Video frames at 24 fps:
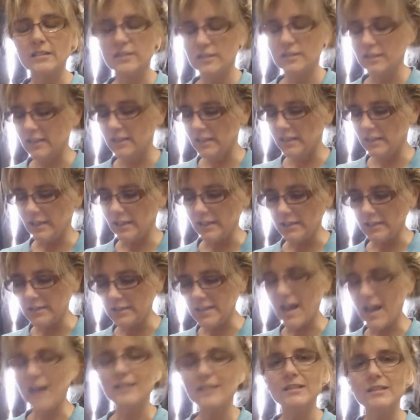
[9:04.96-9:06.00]
to get the
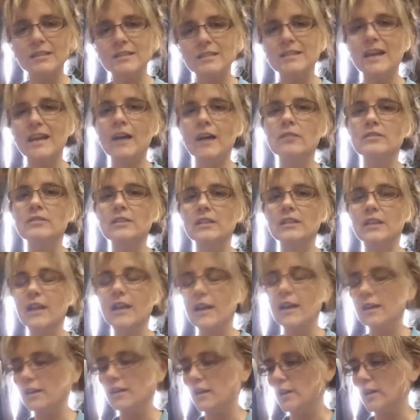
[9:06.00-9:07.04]
toxins out, to
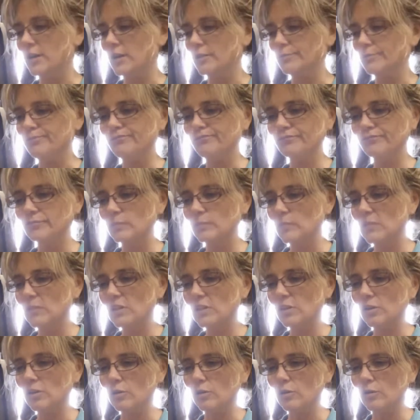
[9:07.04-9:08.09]
get
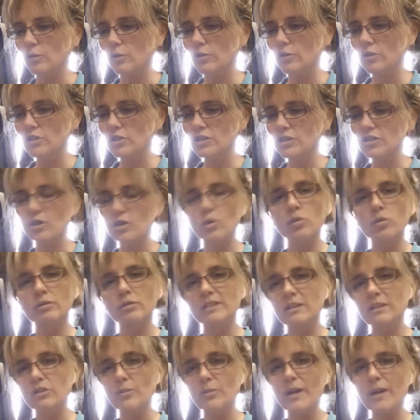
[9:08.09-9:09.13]
you know, just to cool
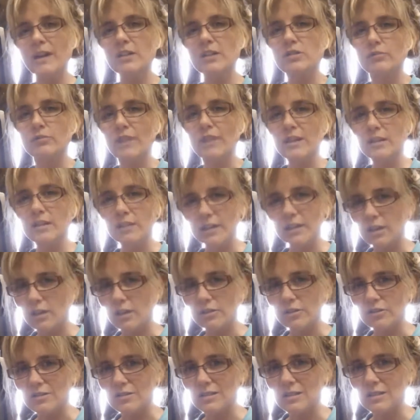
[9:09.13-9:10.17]
down your body, to regulate all
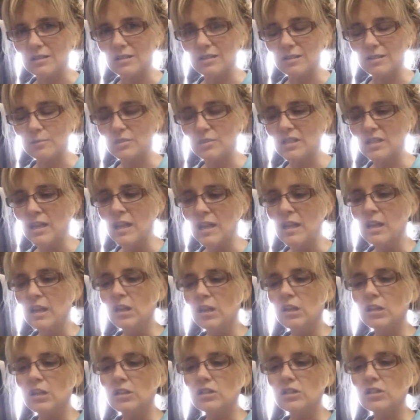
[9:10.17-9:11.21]
your systems.
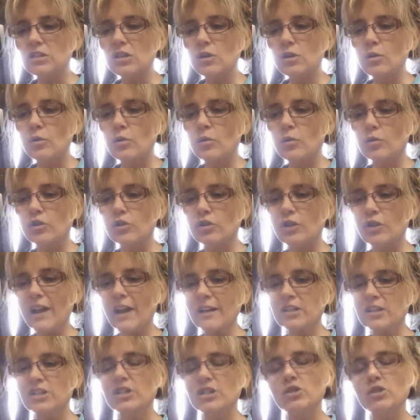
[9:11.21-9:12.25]
So you're
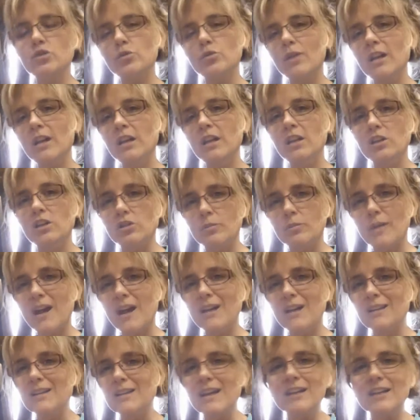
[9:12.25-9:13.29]
actually training your
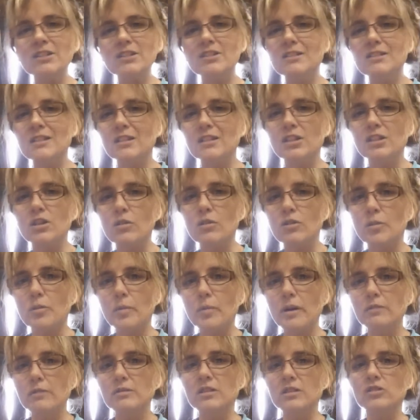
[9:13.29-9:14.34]
body, not just in the yoga
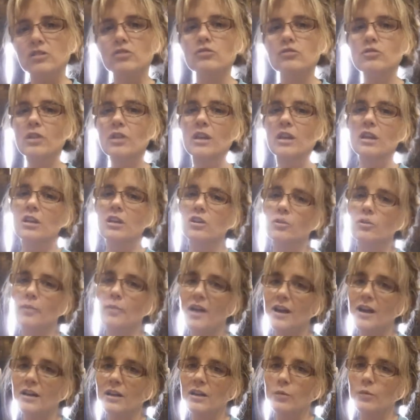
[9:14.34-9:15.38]
poses, you're training your
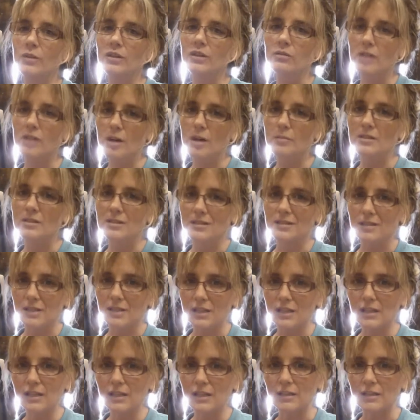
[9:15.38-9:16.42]
body when you come into the
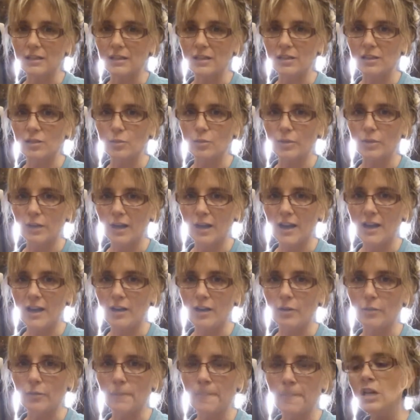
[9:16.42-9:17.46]
heat and you work
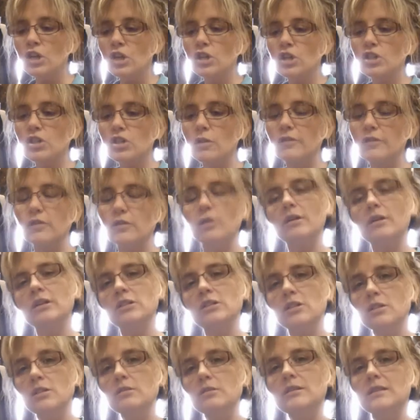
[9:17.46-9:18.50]
out. So if your
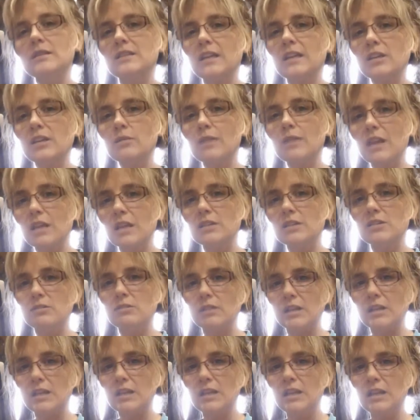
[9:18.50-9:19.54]
excuse is that you can't do
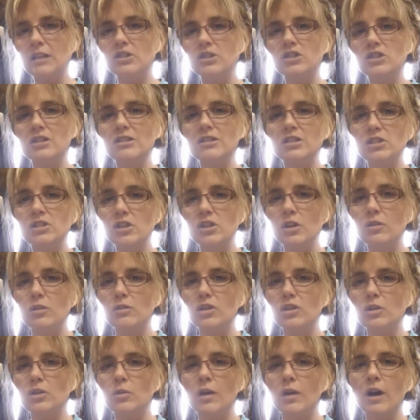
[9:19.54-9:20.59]
the heat, just know
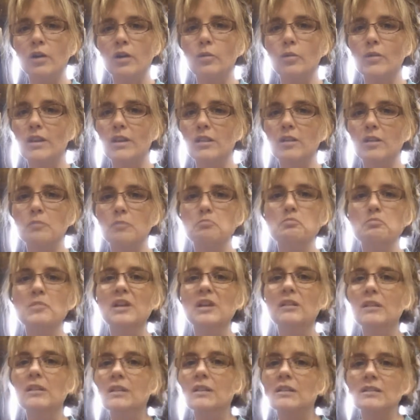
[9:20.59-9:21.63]
you are with
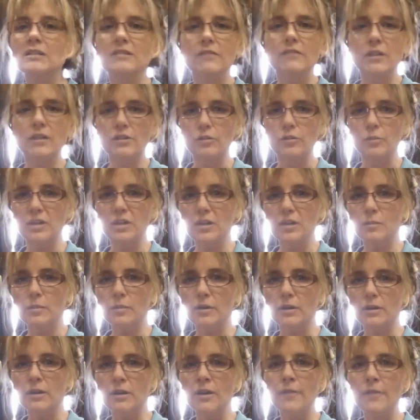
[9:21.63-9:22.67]
millions of other
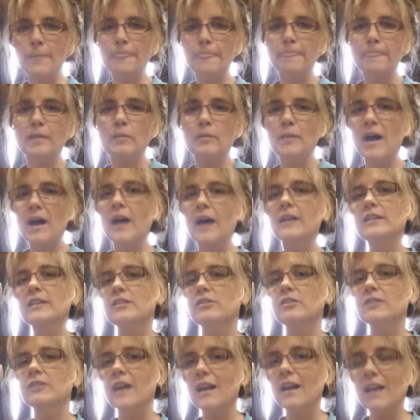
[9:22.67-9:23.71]
people. Their
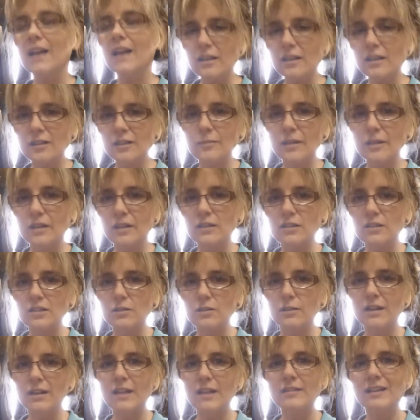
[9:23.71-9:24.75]
bodies are not acclimated
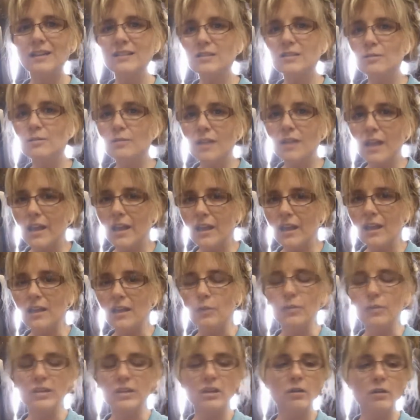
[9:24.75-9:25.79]
to it, and that's okay.
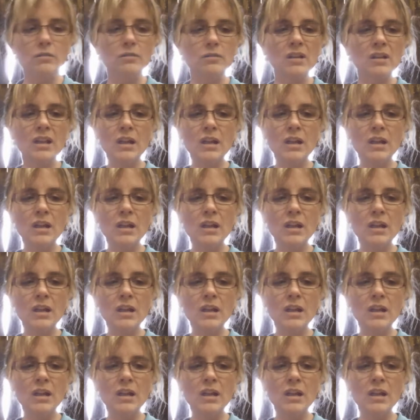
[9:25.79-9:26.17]
We don't,